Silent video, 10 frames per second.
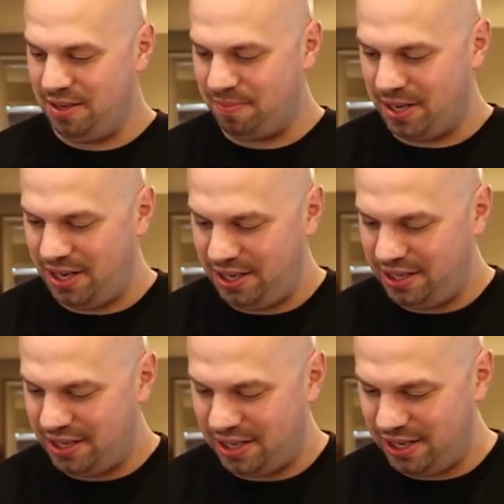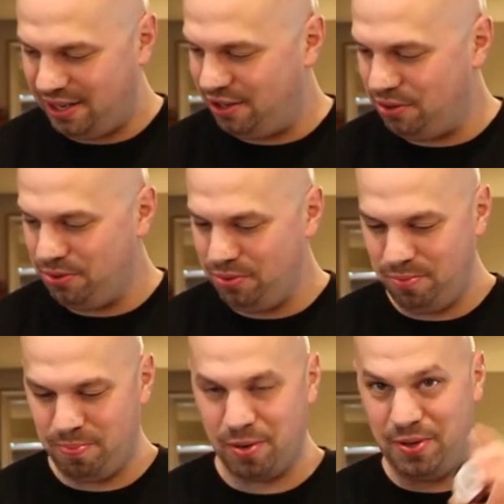my uh, new
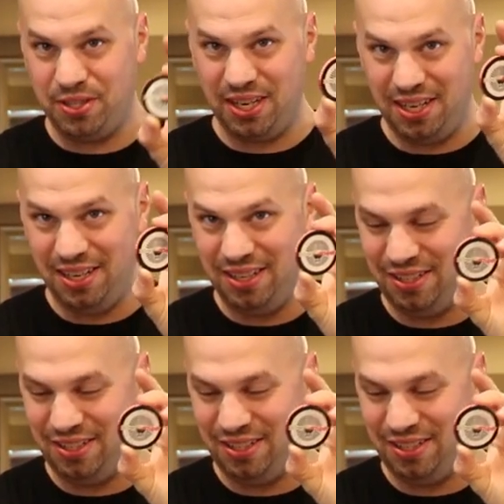Bourbon Sane